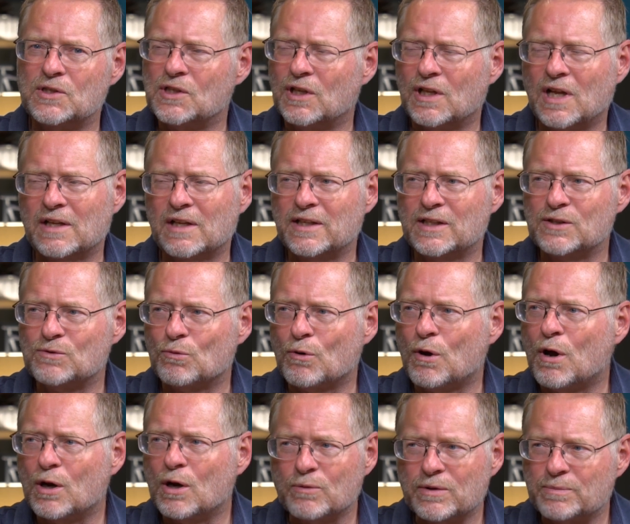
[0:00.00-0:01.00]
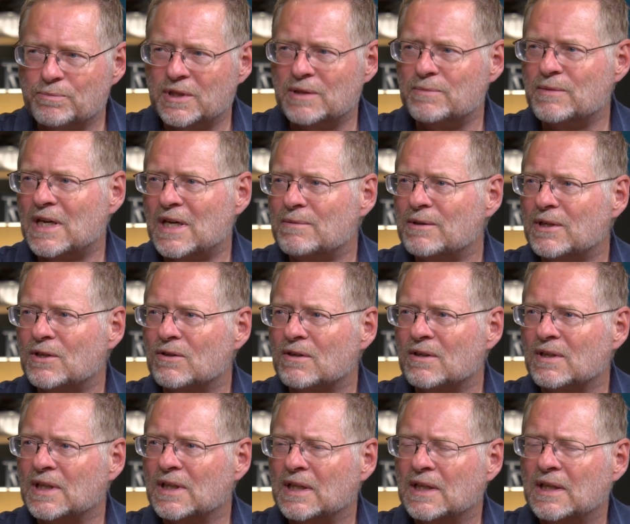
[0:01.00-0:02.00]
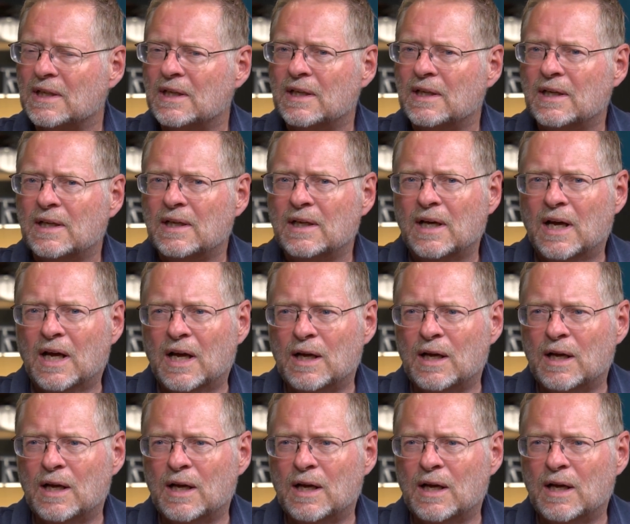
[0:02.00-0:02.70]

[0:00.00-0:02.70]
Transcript: There's a lot of things wrong with me, maybe, or. Yeah.